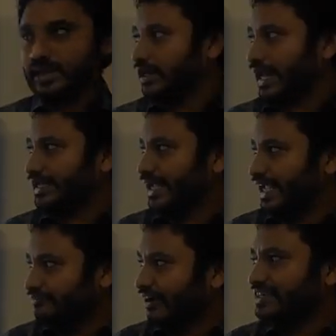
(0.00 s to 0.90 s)
Like
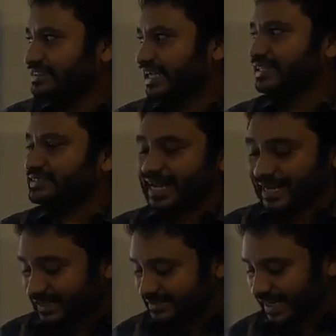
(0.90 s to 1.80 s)
if I say the
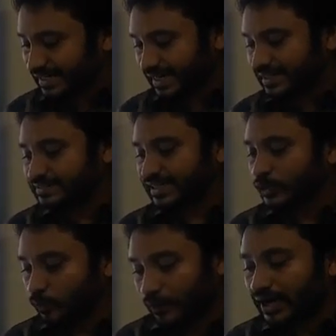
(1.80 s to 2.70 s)
second sentence,
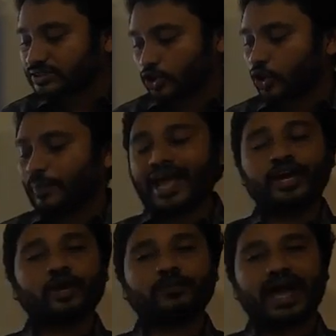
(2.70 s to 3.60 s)
you must obey
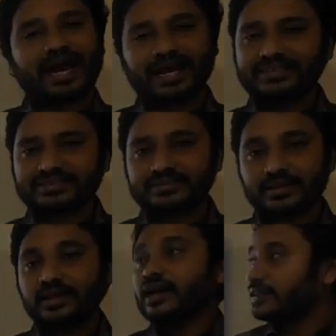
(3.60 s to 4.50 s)
your parents,
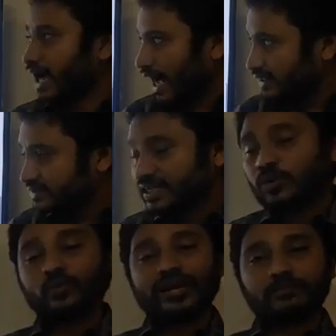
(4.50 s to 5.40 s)
the answer
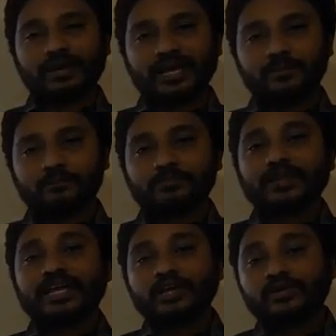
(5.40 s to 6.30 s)
will be
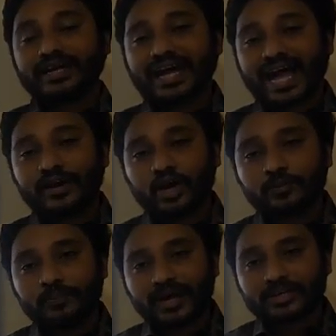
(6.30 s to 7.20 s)
you
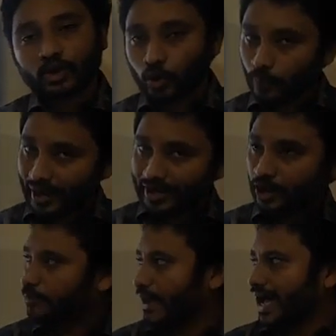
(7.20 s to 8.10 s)
cannot but obey
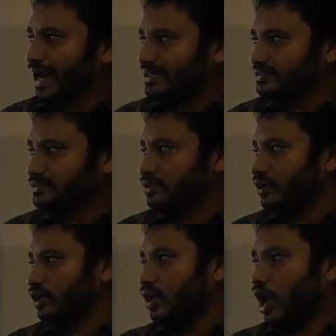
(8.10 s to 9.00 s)
your parents,
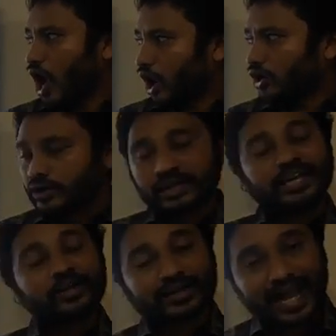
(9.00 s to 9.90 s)
or
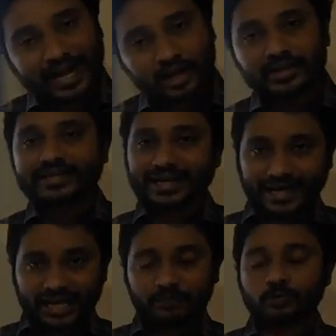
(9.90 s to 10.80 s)
you cannot
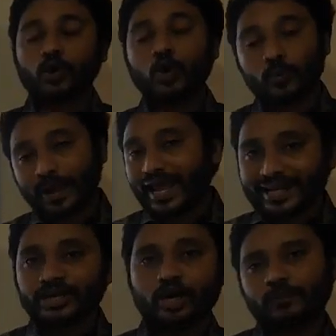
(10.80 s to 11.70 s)
help
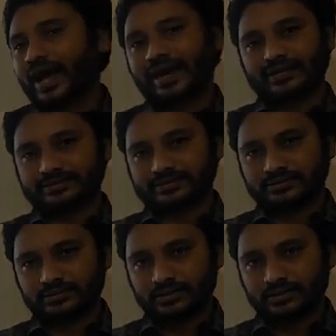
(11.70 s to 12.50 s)
obeying your parents.